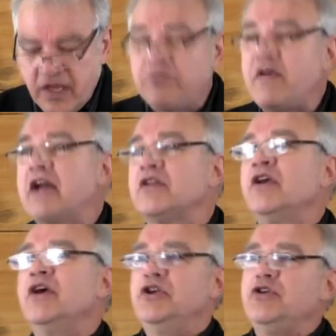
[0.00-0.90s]
In
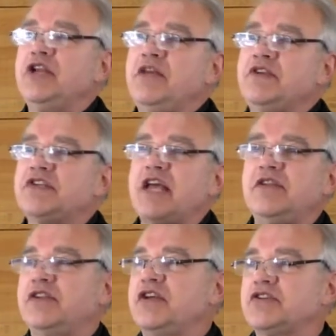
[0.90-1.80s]
fact, you could even
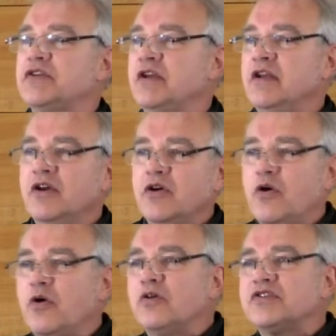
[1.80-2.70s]
say that this
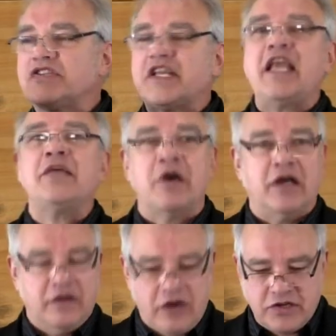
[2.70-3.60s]
whole
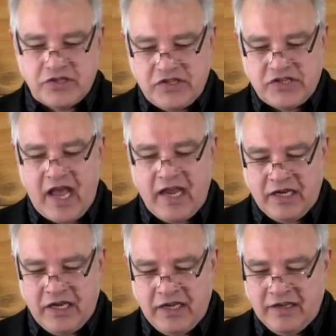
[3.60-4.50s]
schema, our
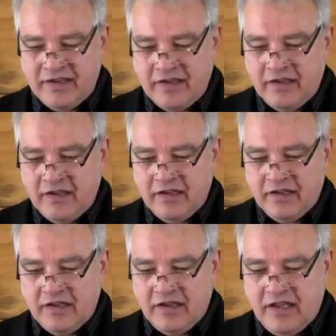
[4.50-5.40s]
society,
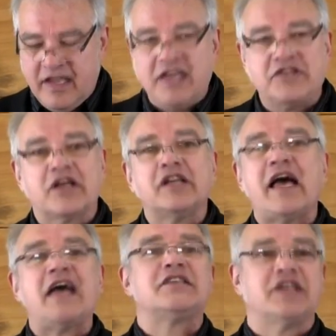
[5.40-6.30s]
is a
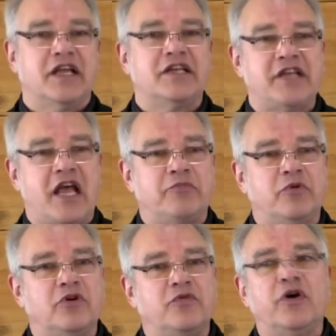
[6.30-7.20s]
classic
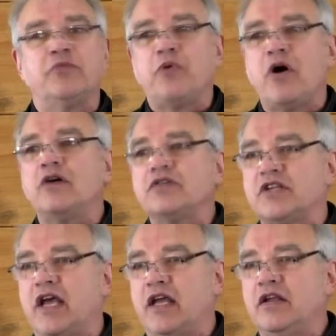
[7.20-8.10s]
example of what Paul
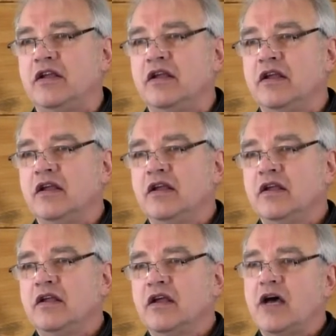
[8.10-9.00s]
said
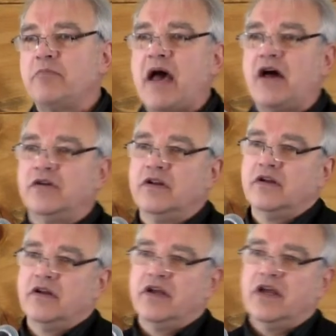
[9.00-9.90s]
about